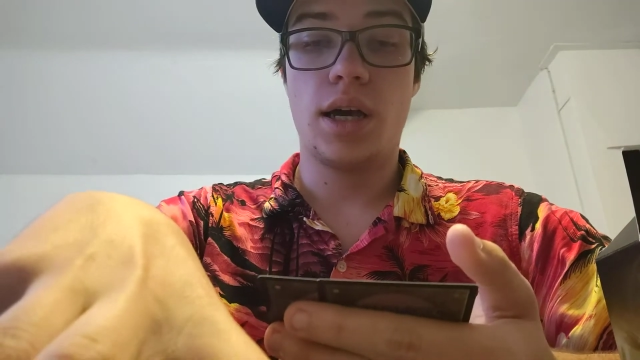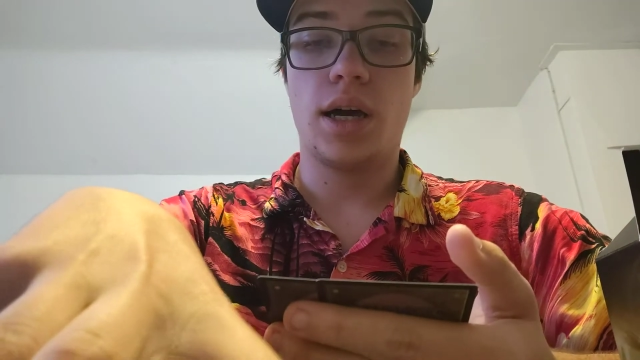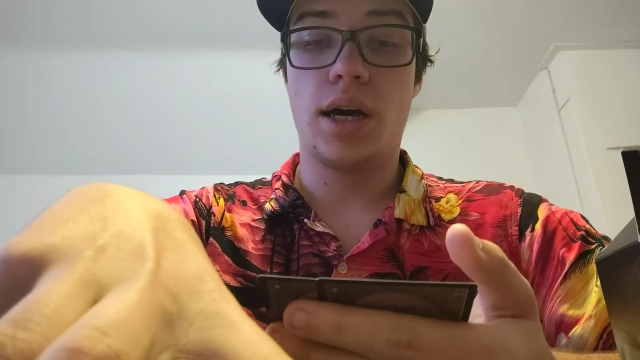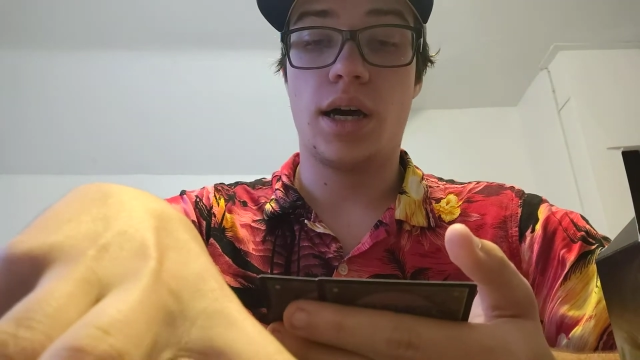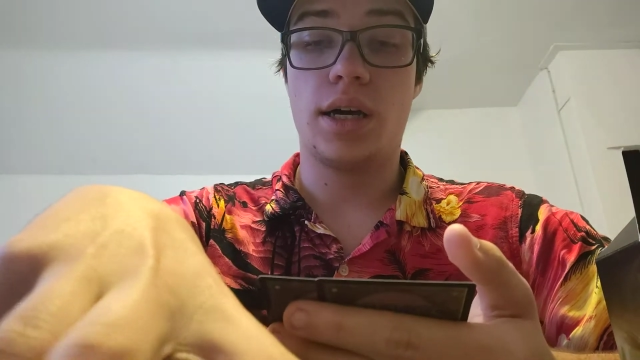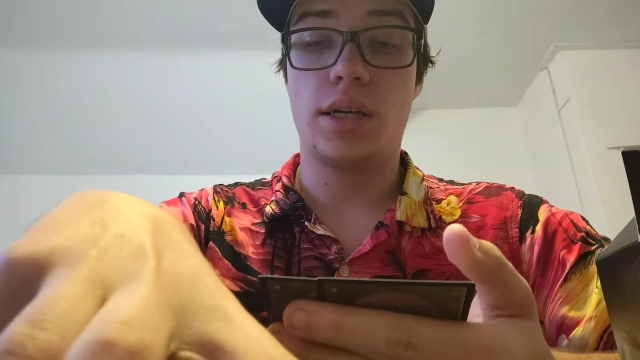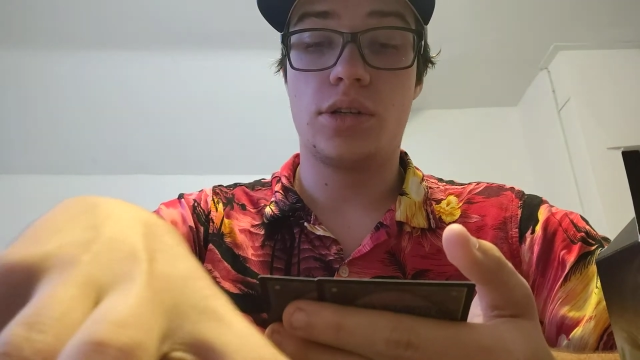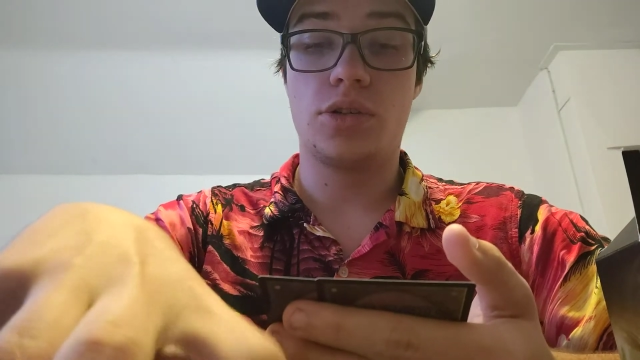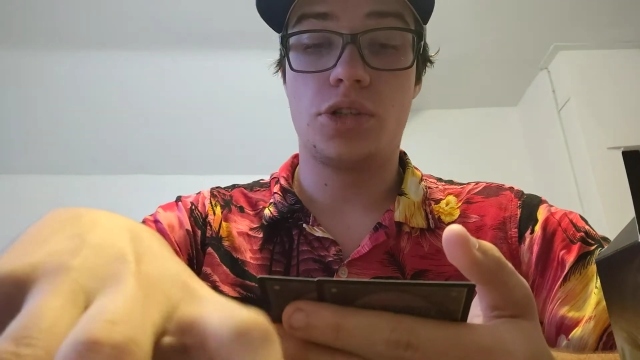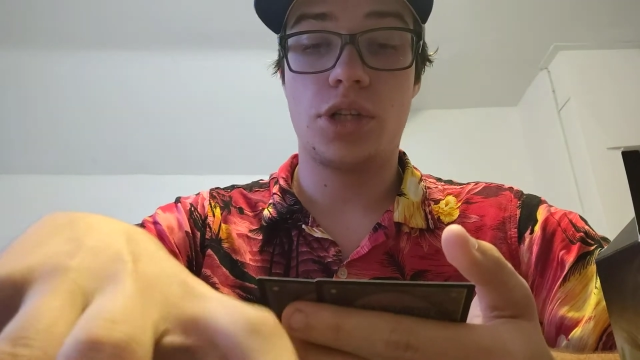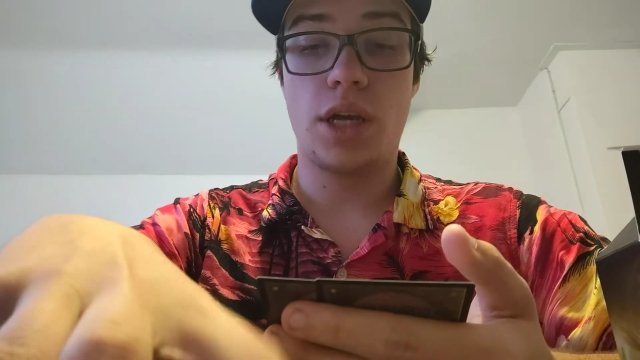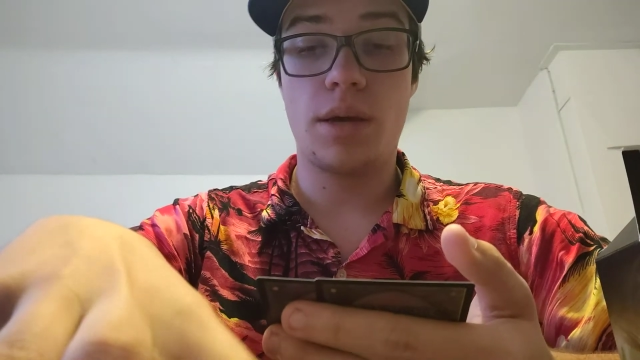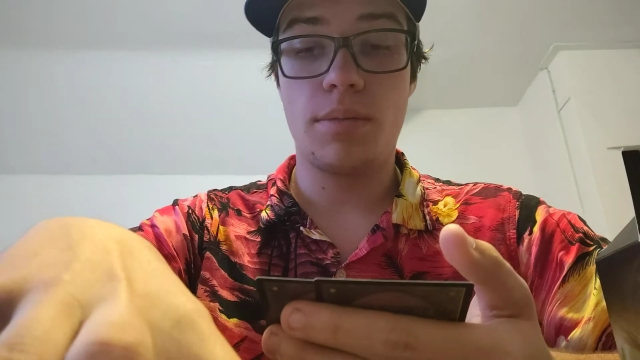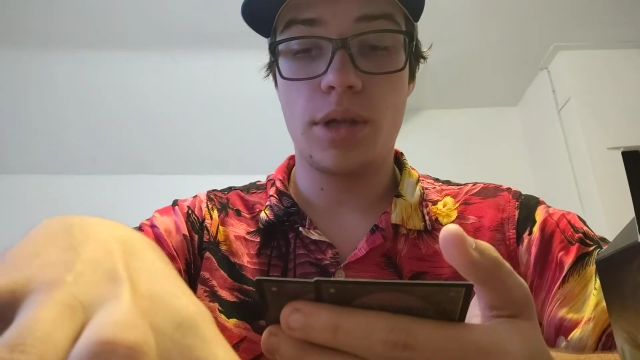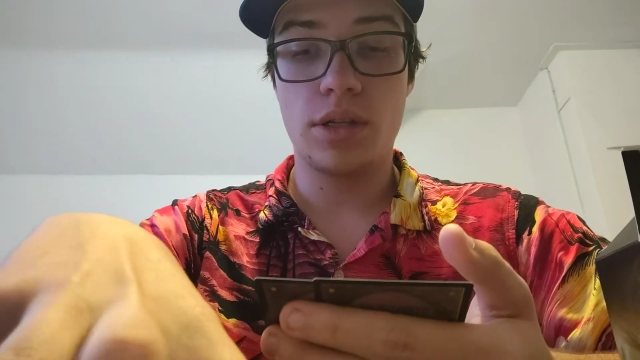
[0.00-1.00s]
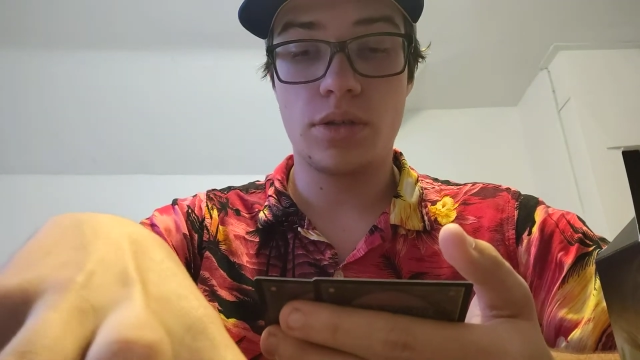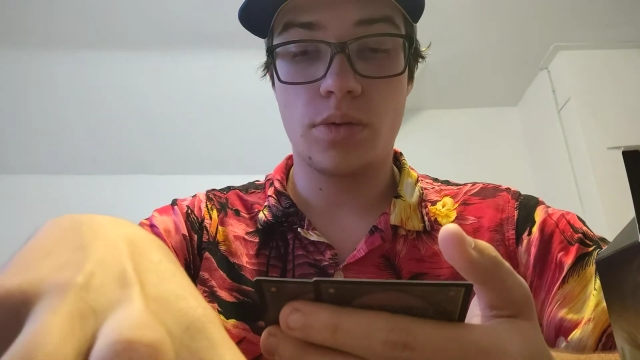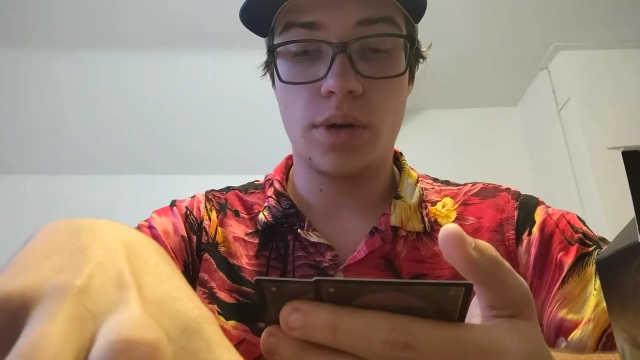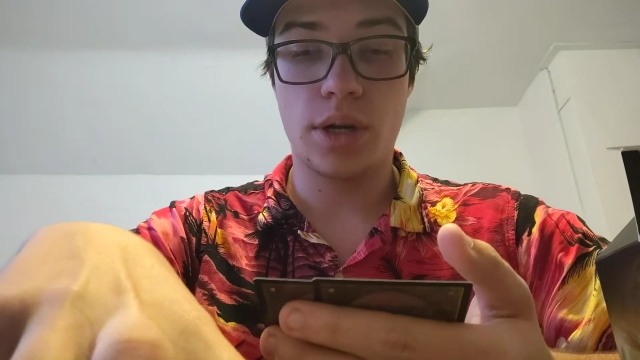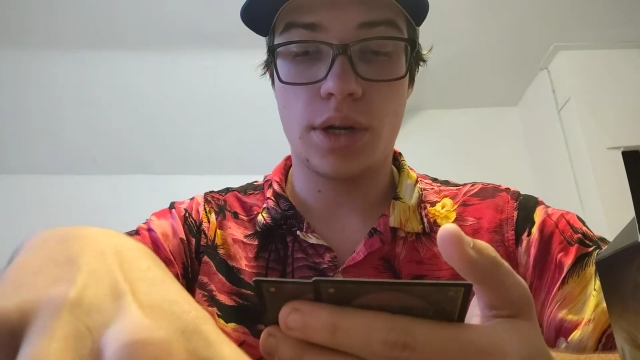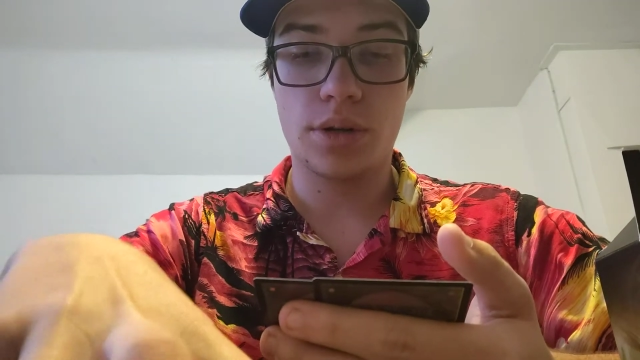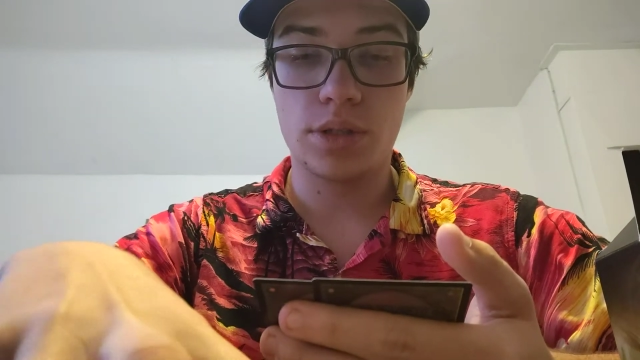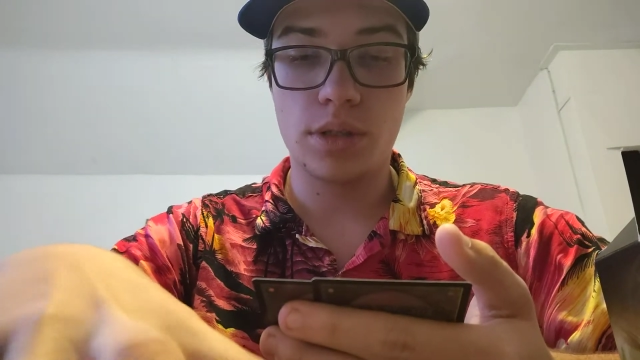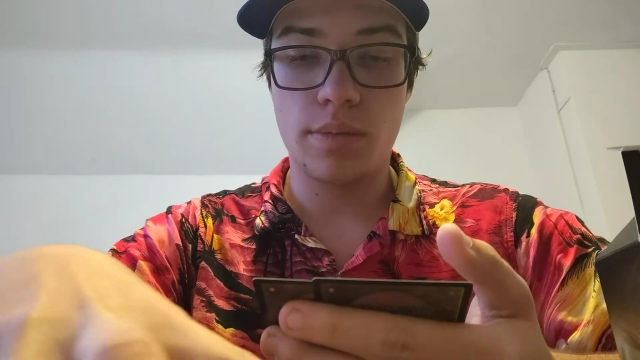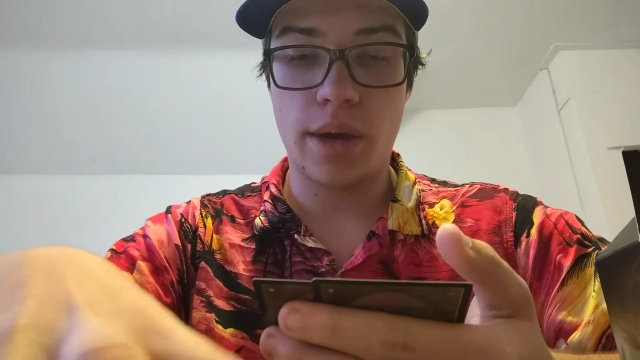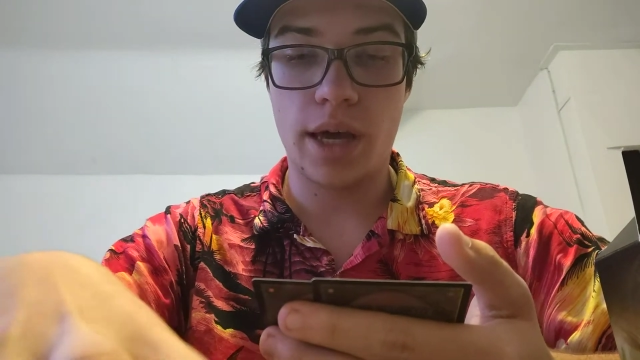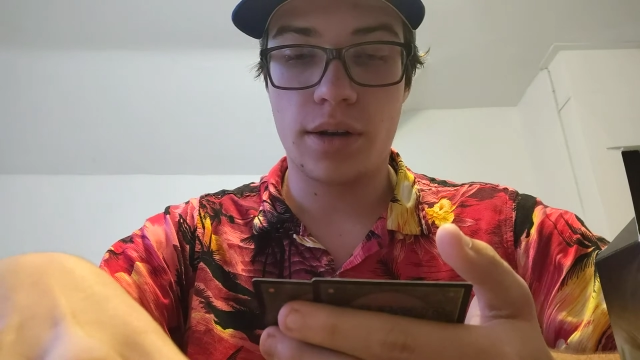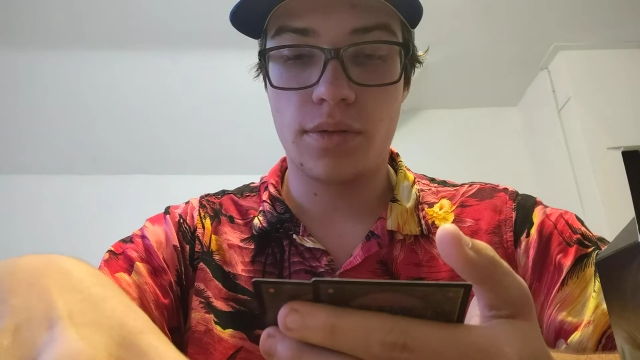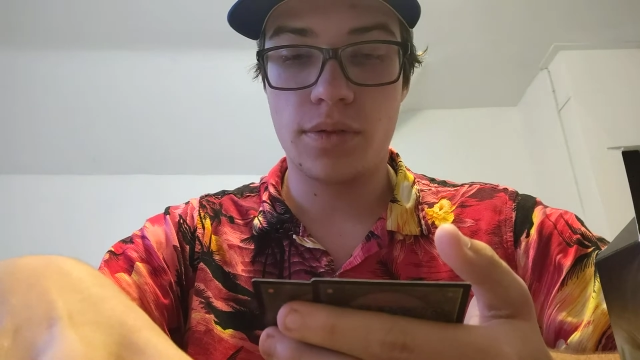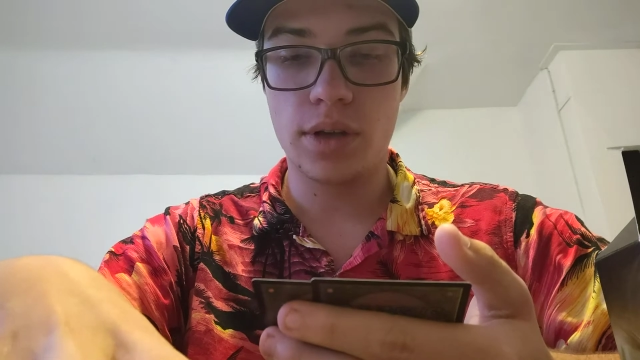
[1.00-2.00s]
Enchantment, when it enters the
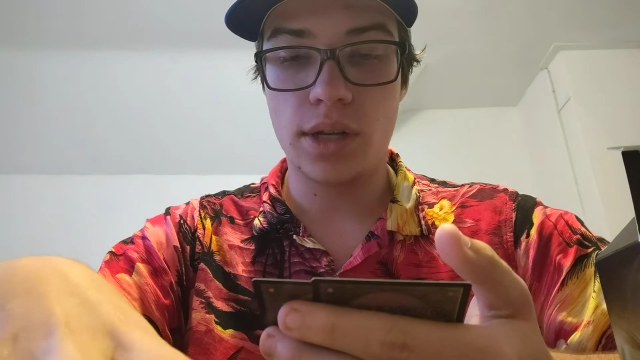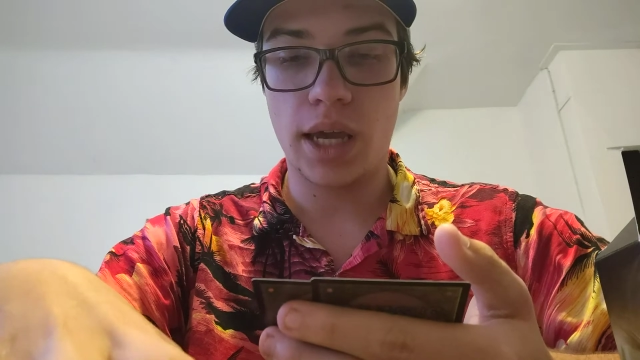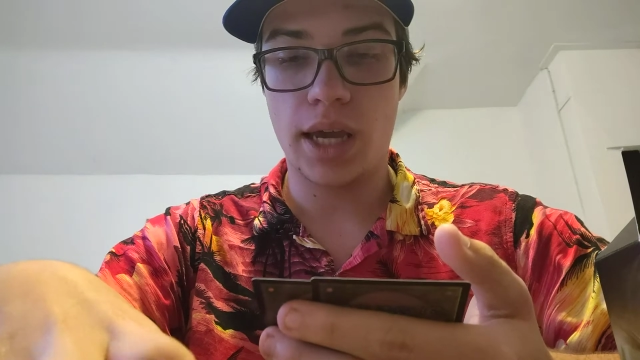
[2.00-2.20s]
battlefield,